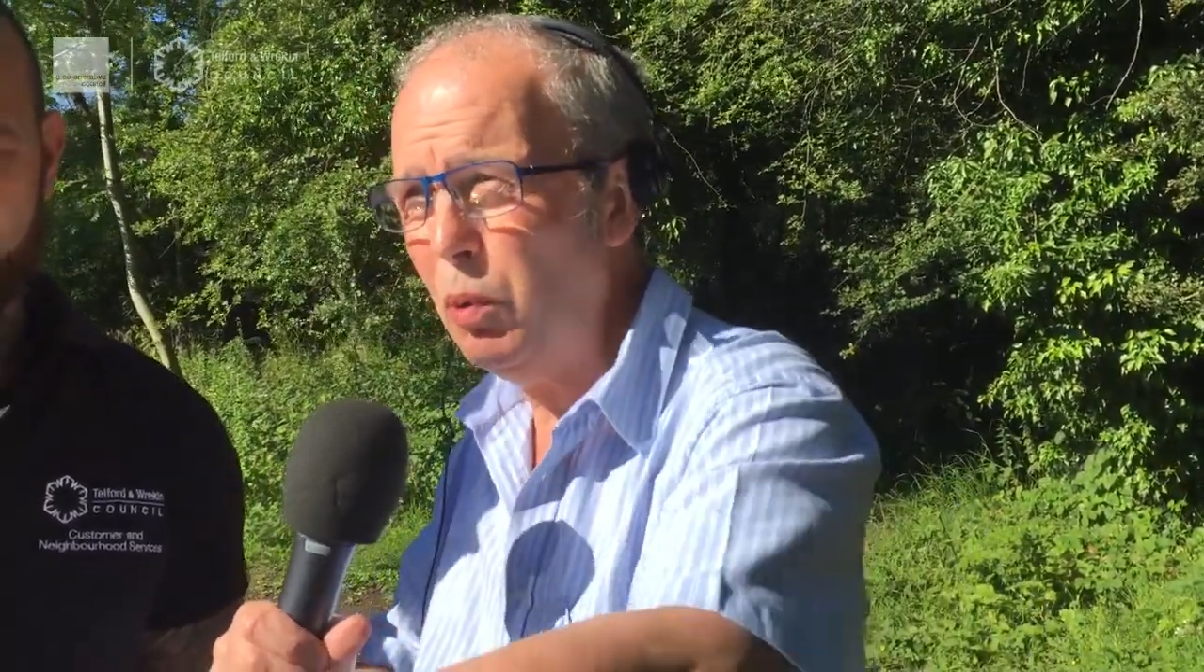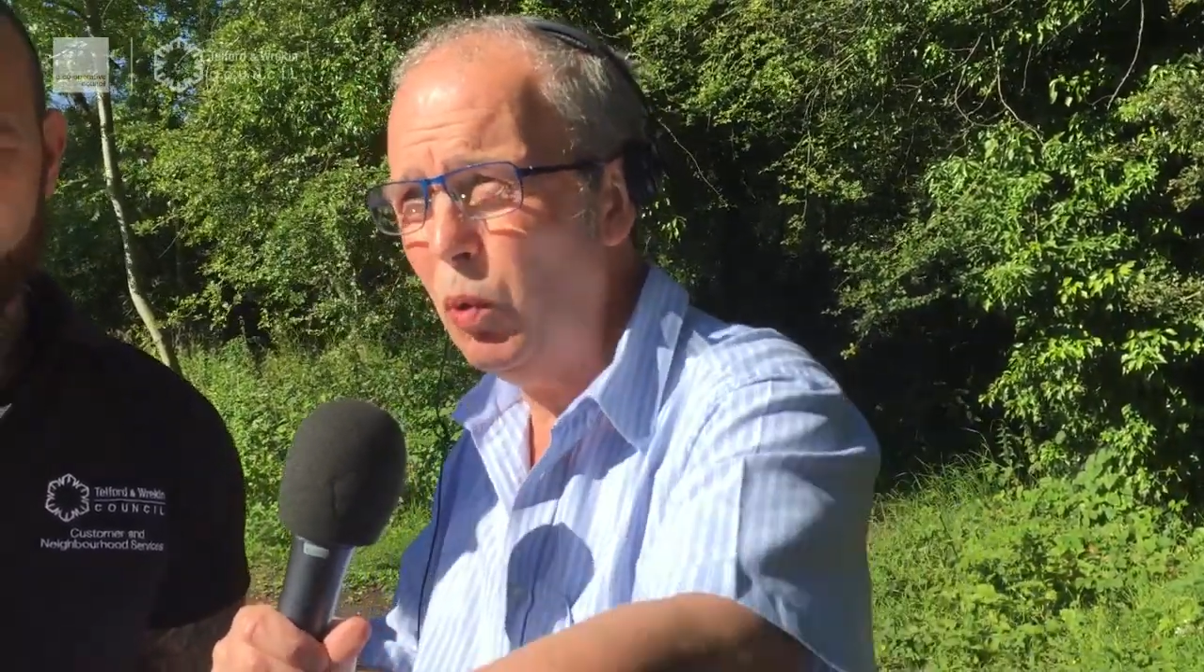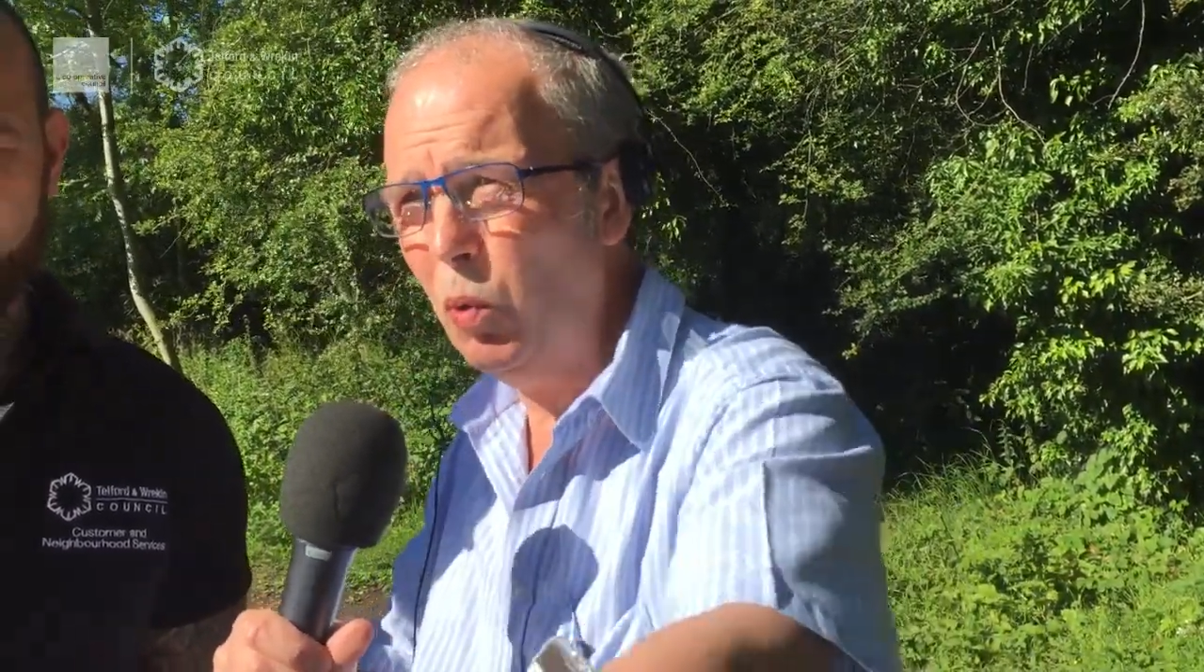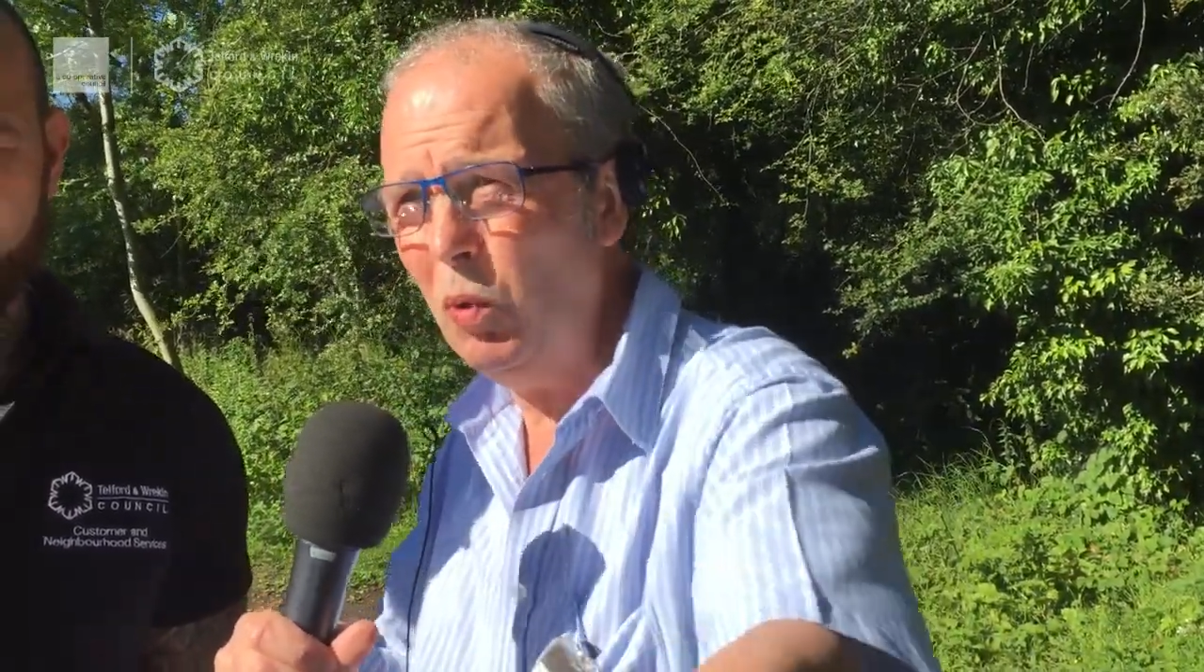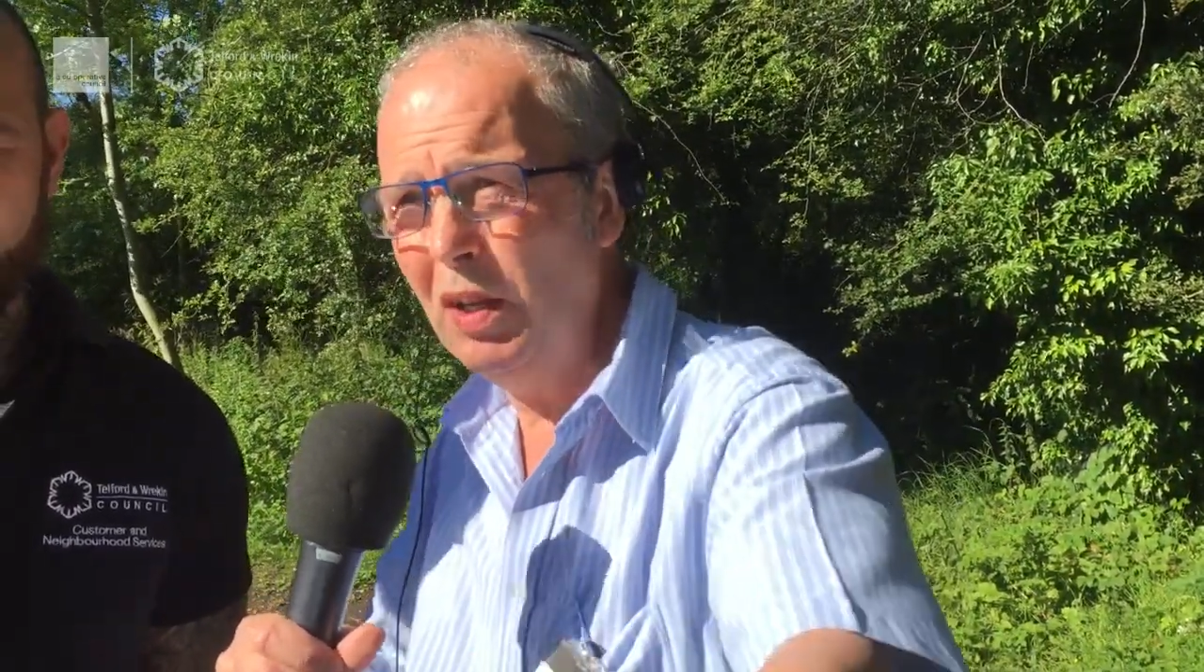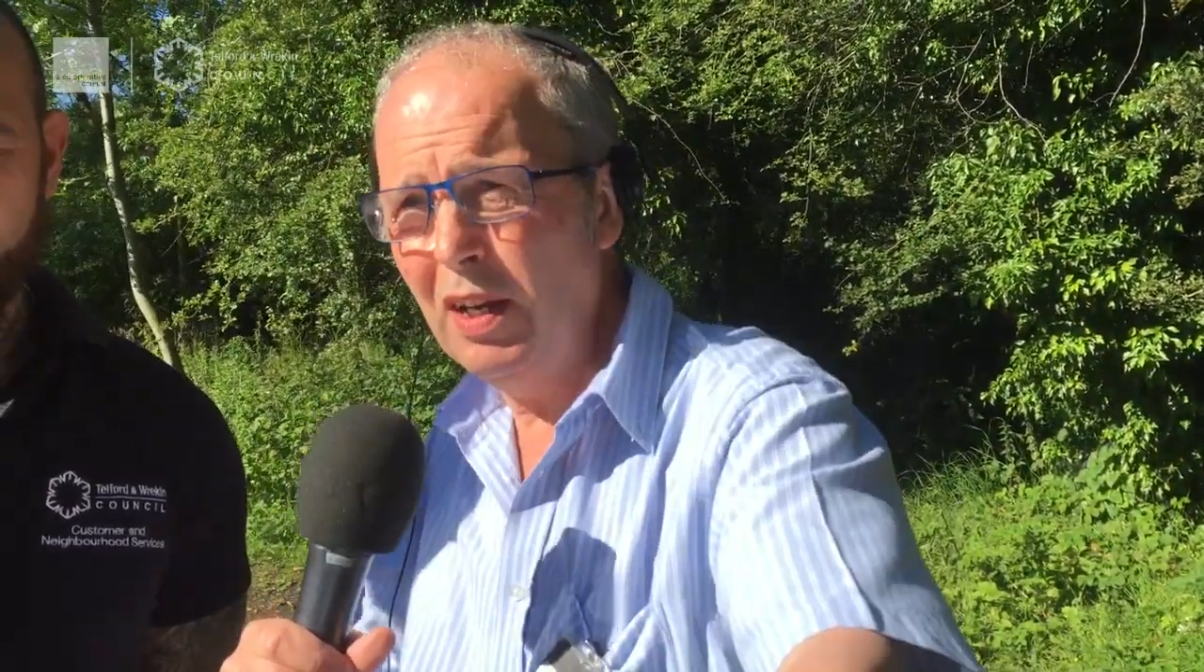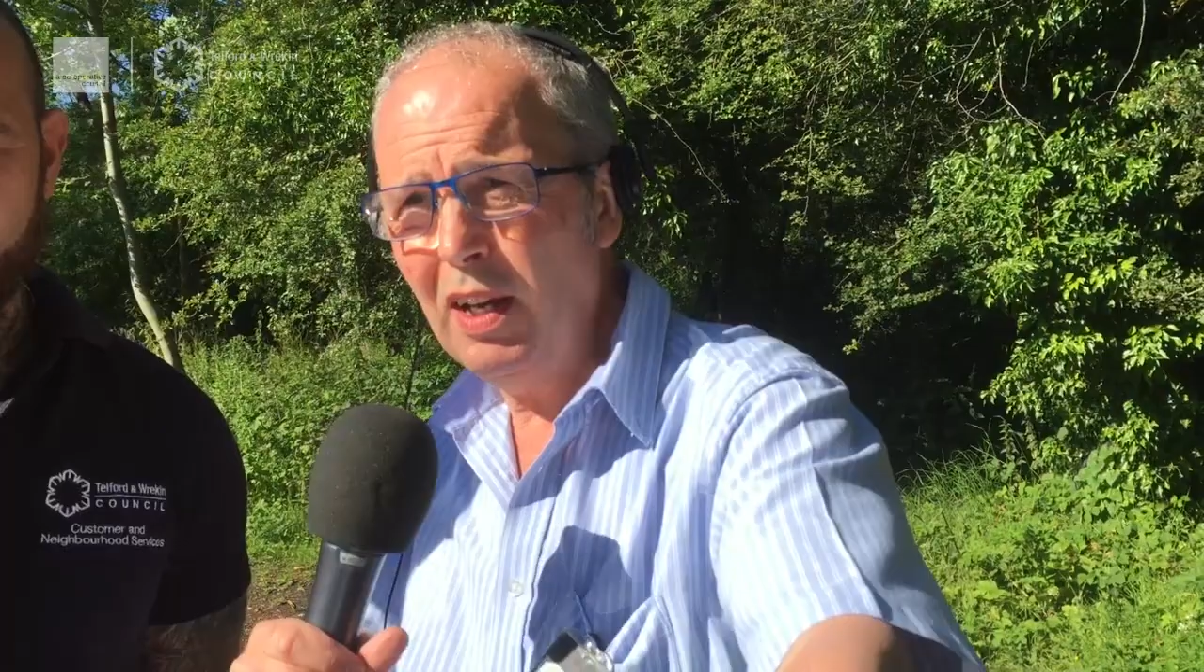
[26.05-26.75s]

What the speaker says: Pool.